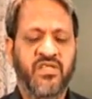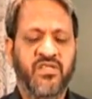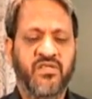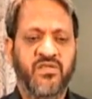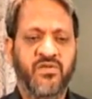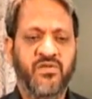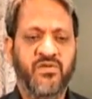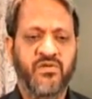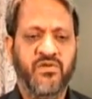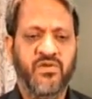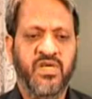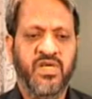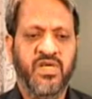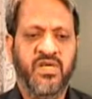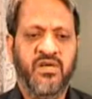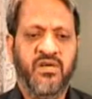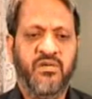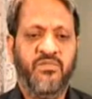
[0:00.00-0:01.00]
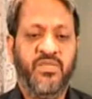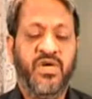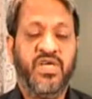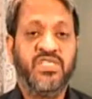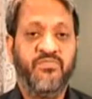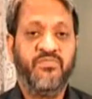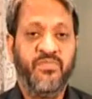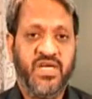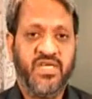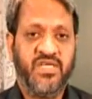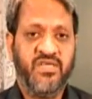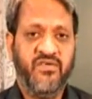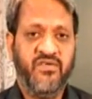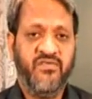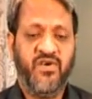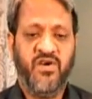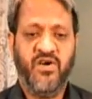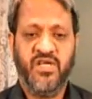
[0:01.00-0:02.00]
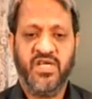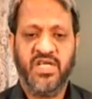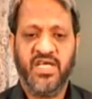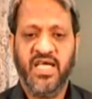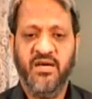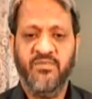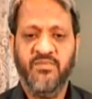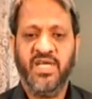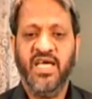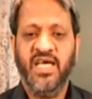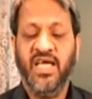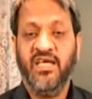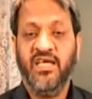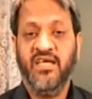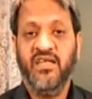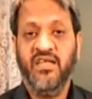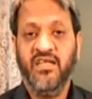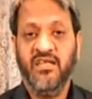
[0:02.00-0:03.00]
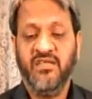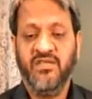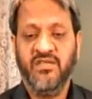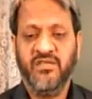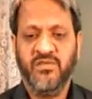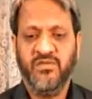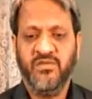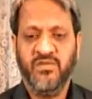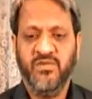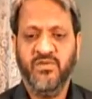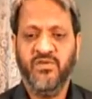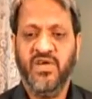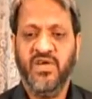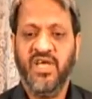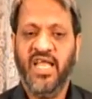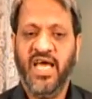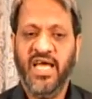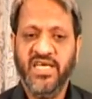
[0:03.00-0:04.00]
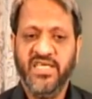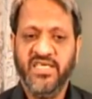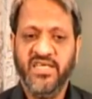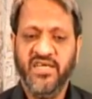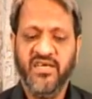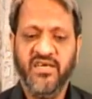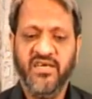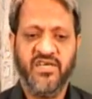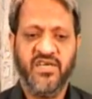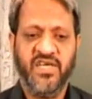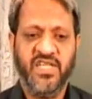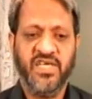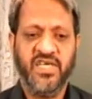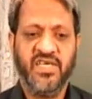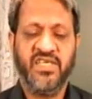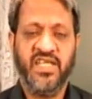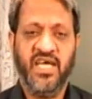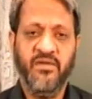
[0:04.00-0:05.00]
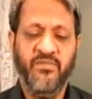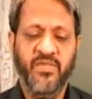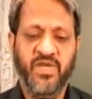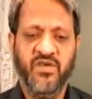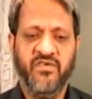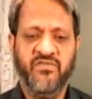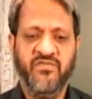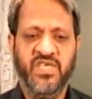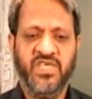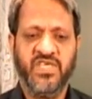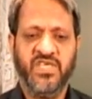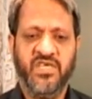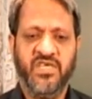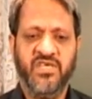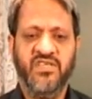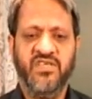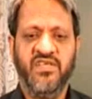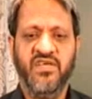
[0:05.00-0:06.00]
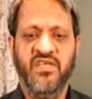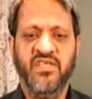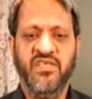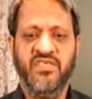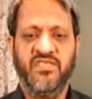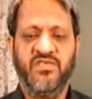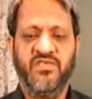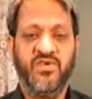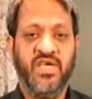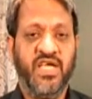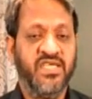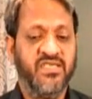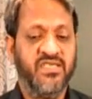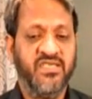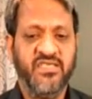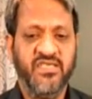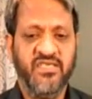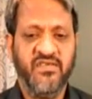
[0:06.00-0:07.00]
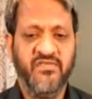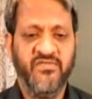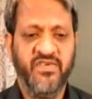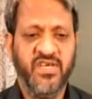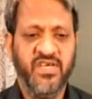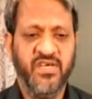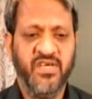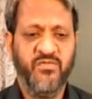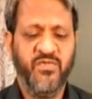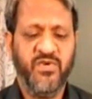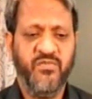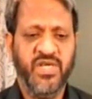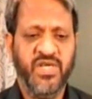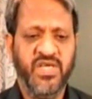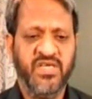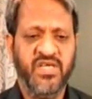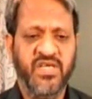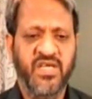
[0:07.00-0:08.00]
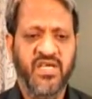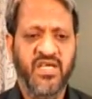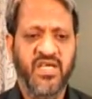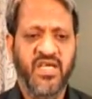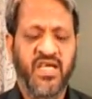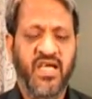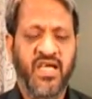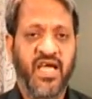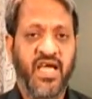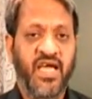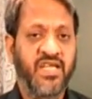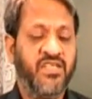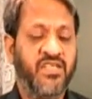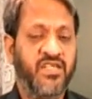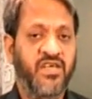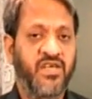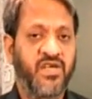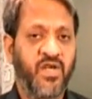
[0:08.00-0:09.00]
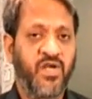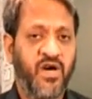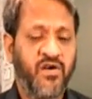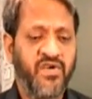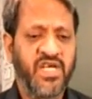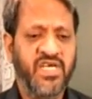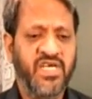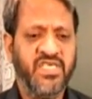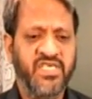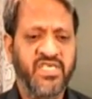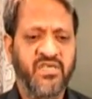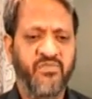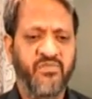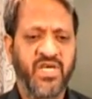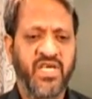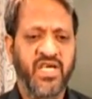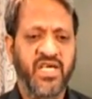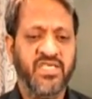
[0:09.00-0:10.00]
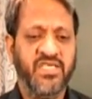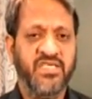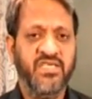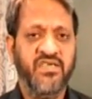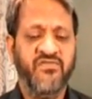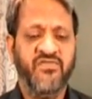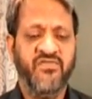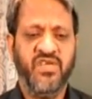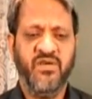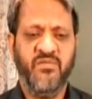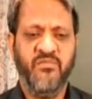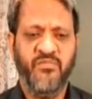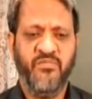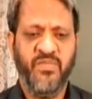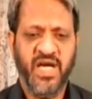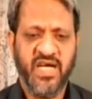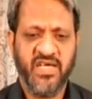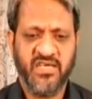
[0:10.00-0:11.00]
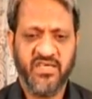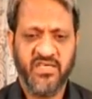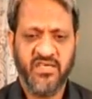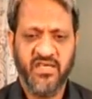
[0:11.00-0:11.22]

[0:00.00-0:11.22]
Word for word: through perspective or camera angle, through lighting, correct timing of the shutter release to catch a significant moment, and novelty may achieve impact,